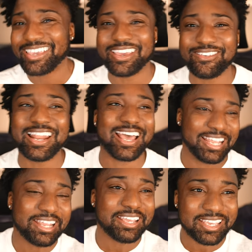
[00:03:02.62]
given
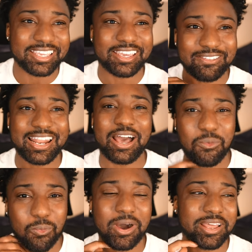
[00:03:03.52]
that given that
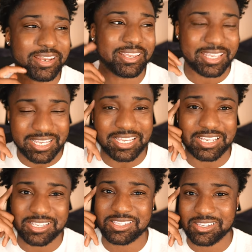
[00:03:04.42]
one
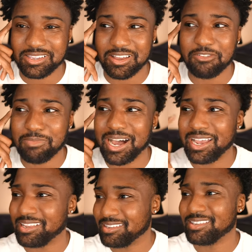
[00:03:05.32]
ease of
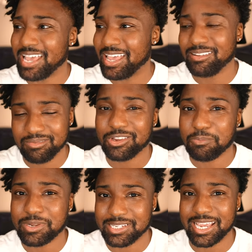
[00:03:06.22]
mind that you're
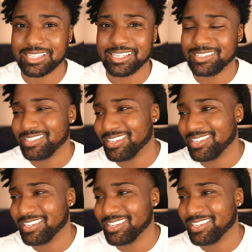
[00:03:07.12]
protected.